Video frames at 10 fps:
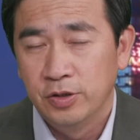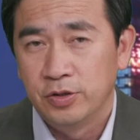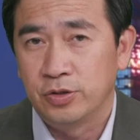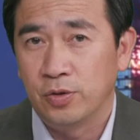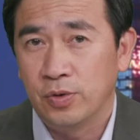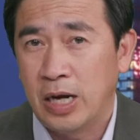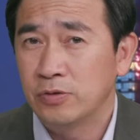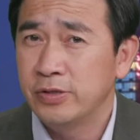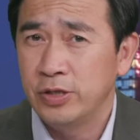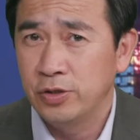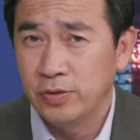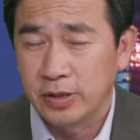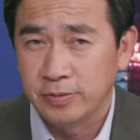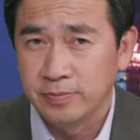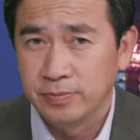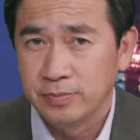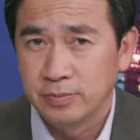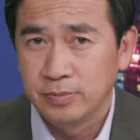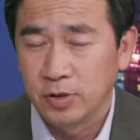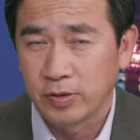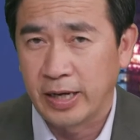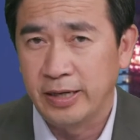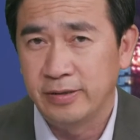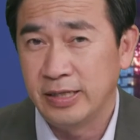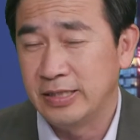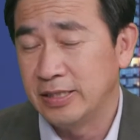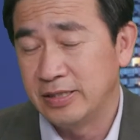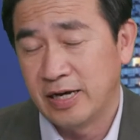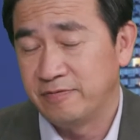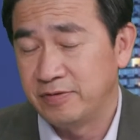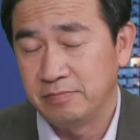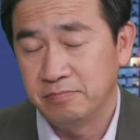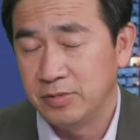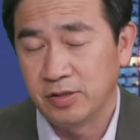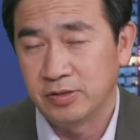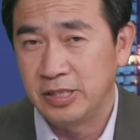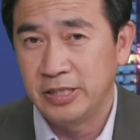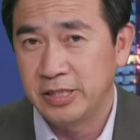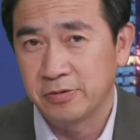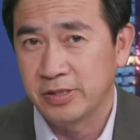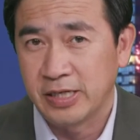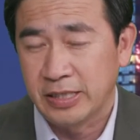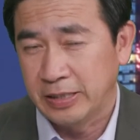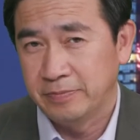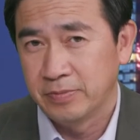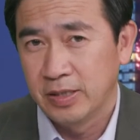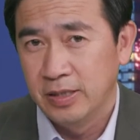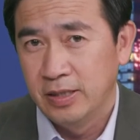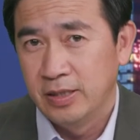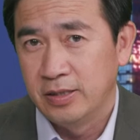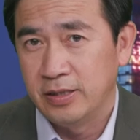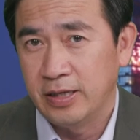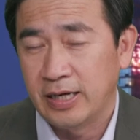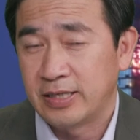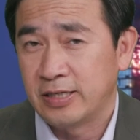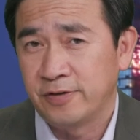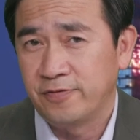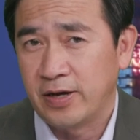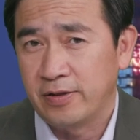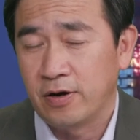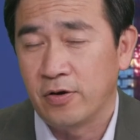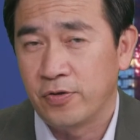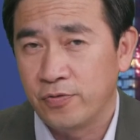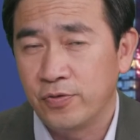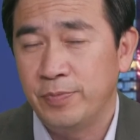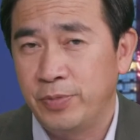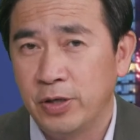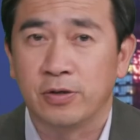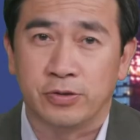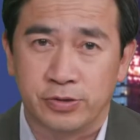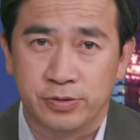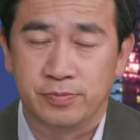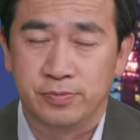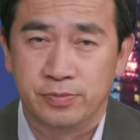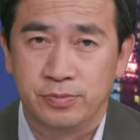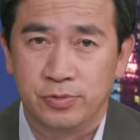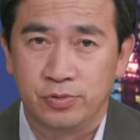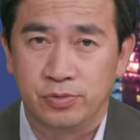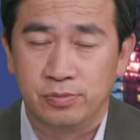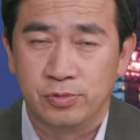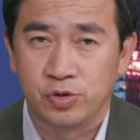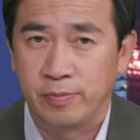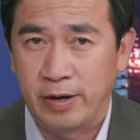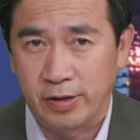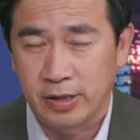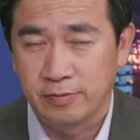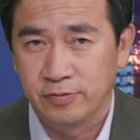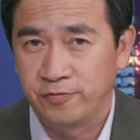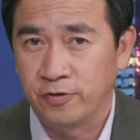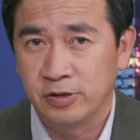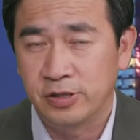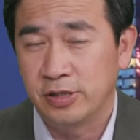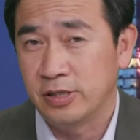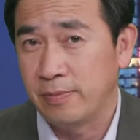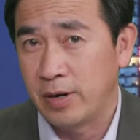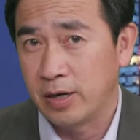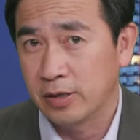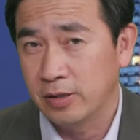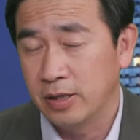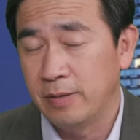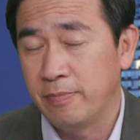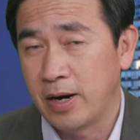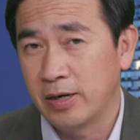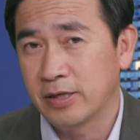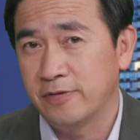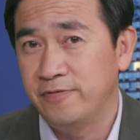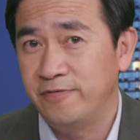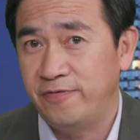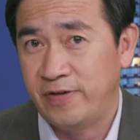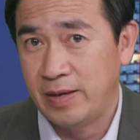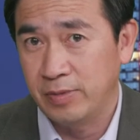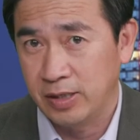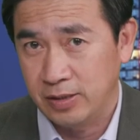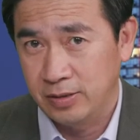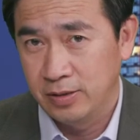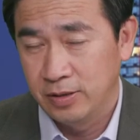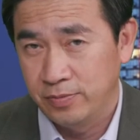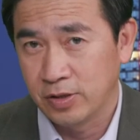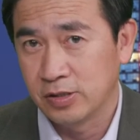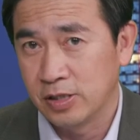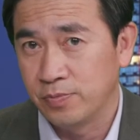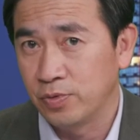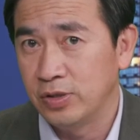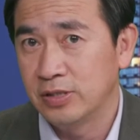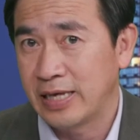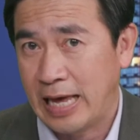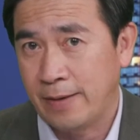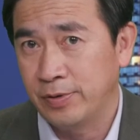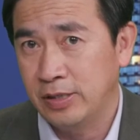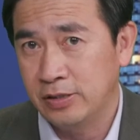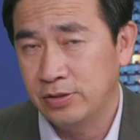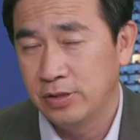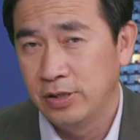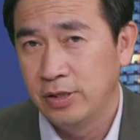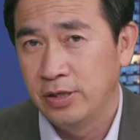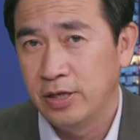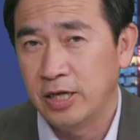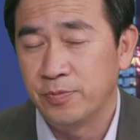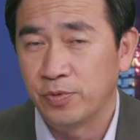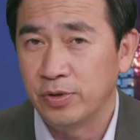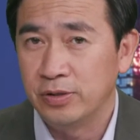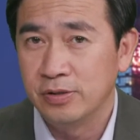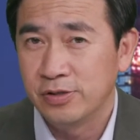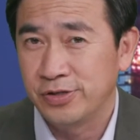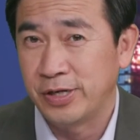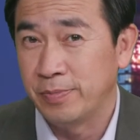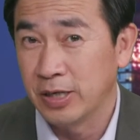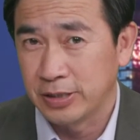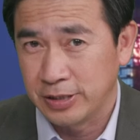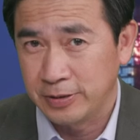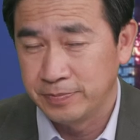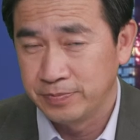So how do they do it? Okay, they have detailed study. They identify there are 3 pillars to America. First is American family, because it brings happiness and it brings stability.